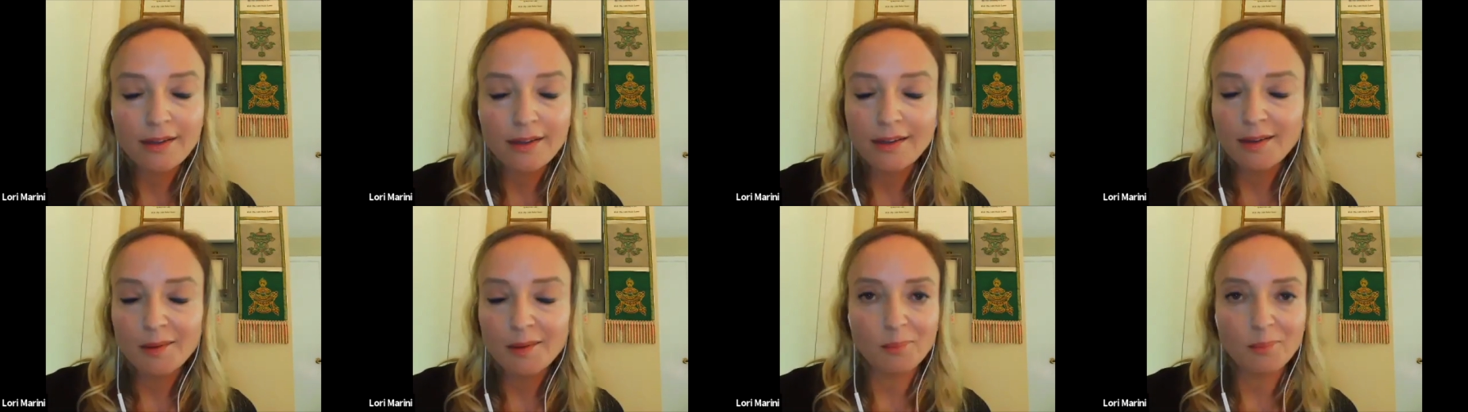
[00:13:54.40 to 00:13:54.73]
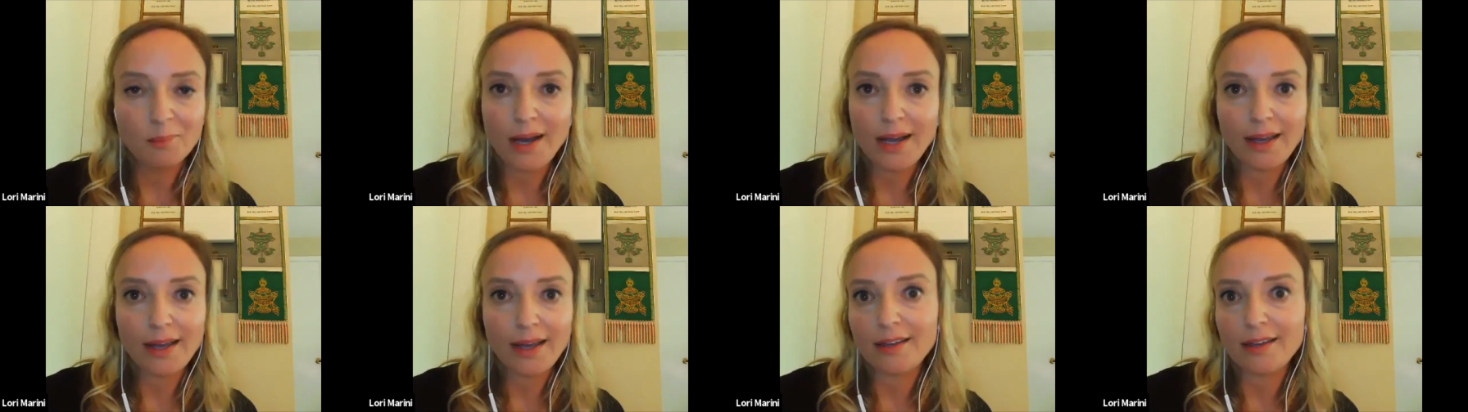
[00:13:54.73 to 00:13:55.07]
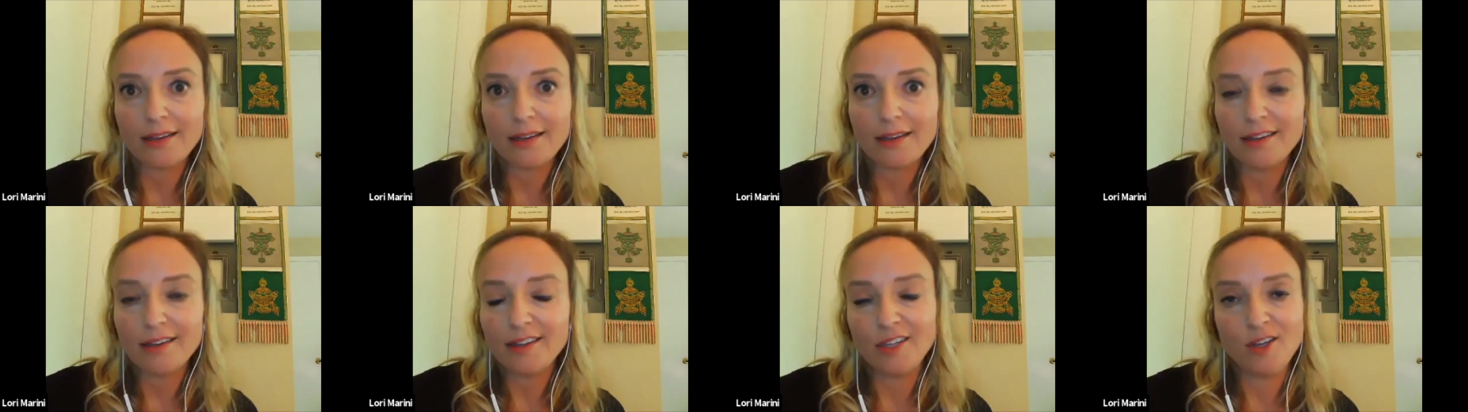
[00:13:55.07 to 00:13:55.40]

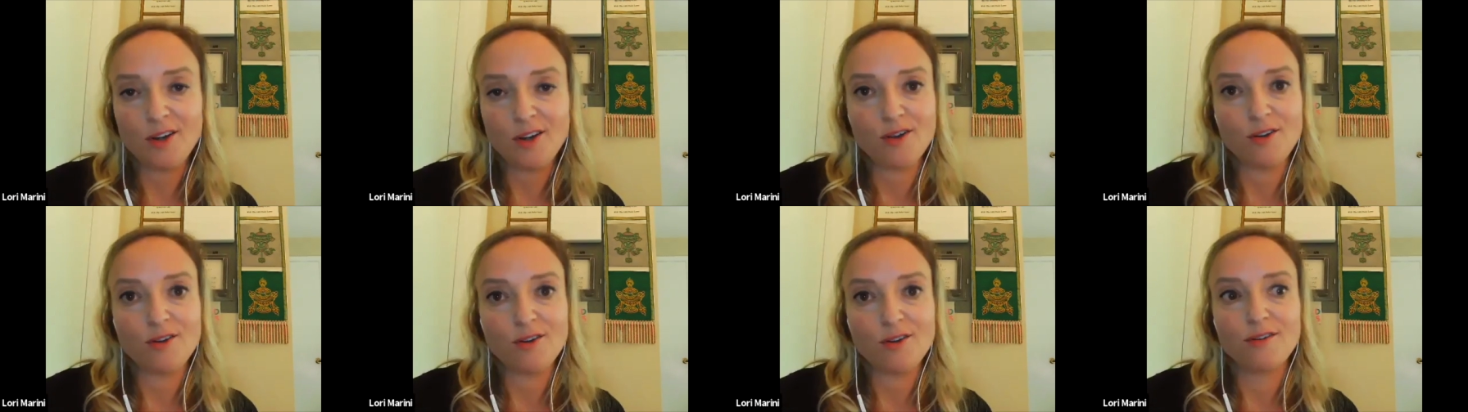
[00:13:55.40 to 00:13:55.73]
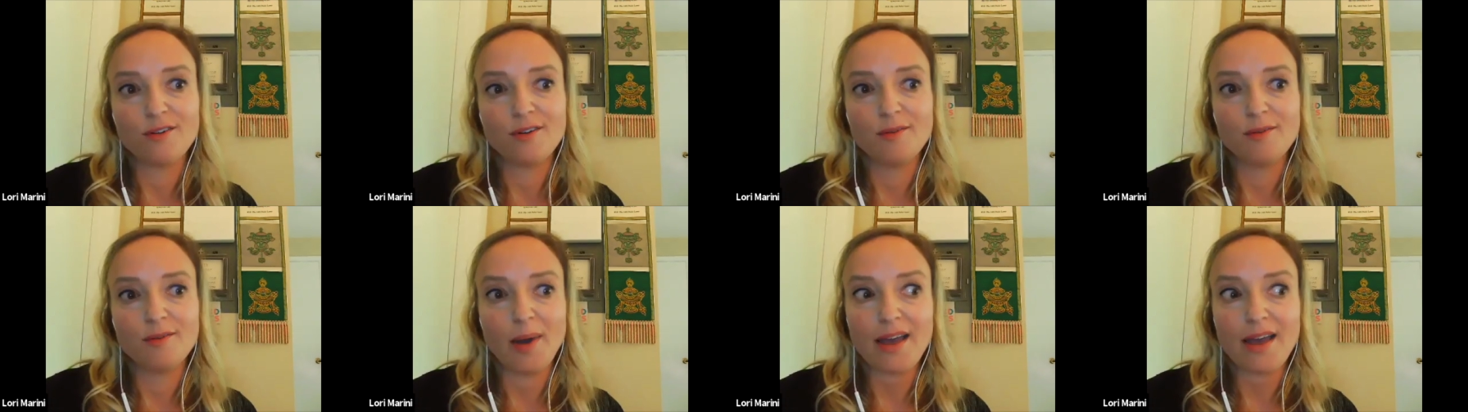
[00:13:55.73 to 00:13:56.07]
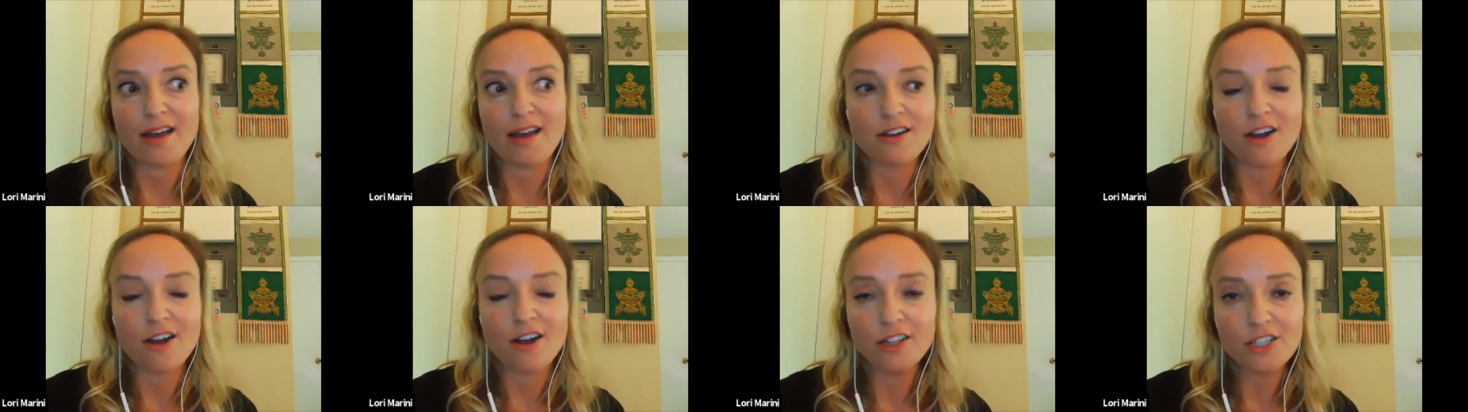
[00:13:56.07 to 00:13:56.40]
my
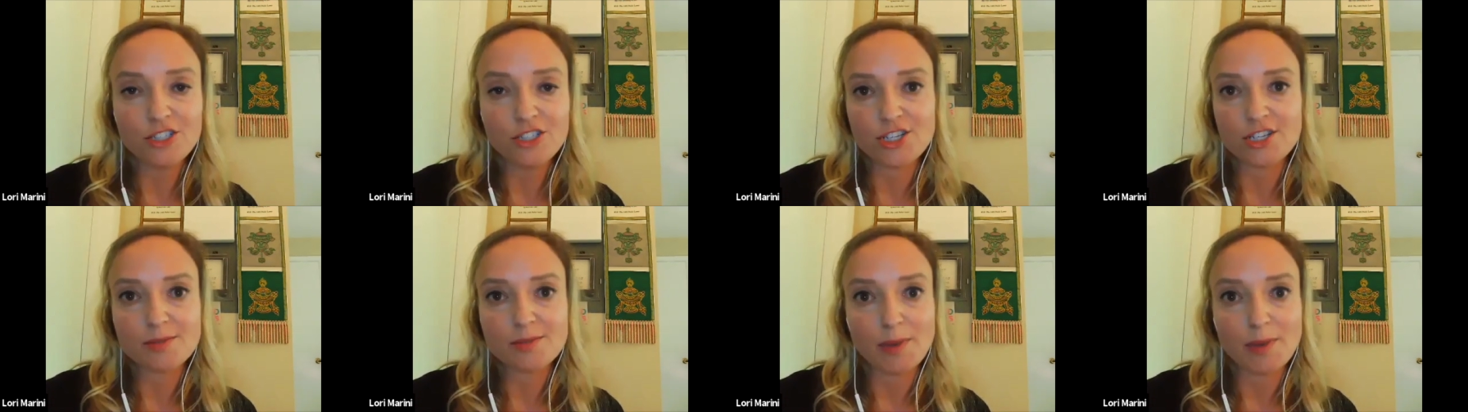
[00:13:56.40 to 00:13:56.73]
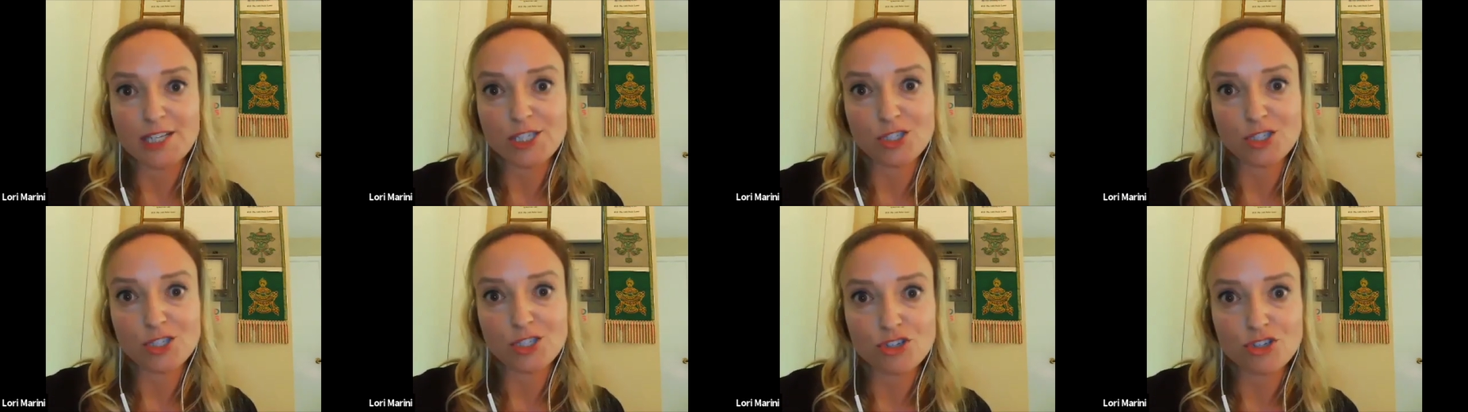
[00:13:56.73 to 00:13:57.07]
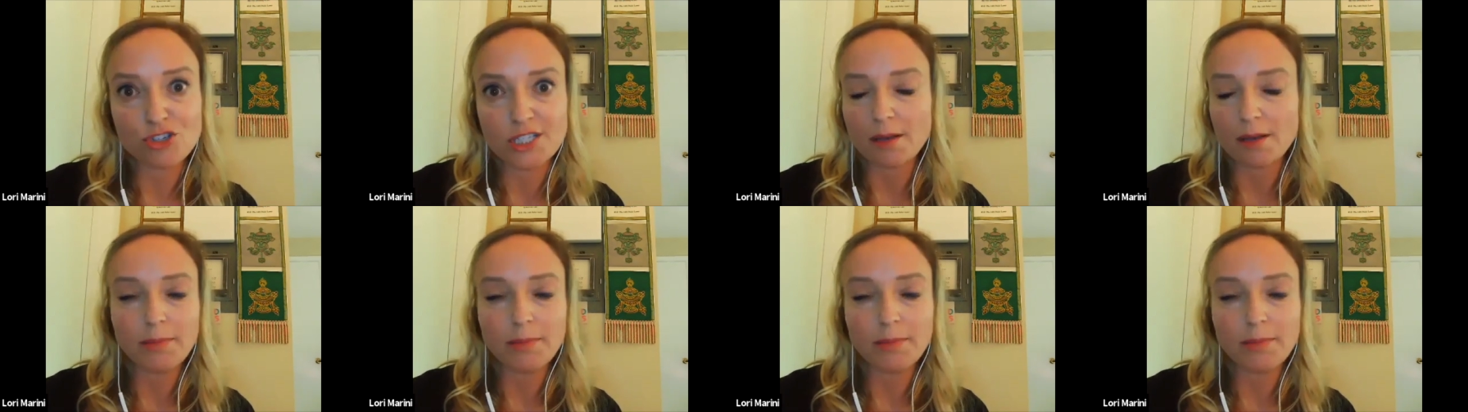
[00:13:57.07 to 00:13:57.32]
oncologist, my surgeons,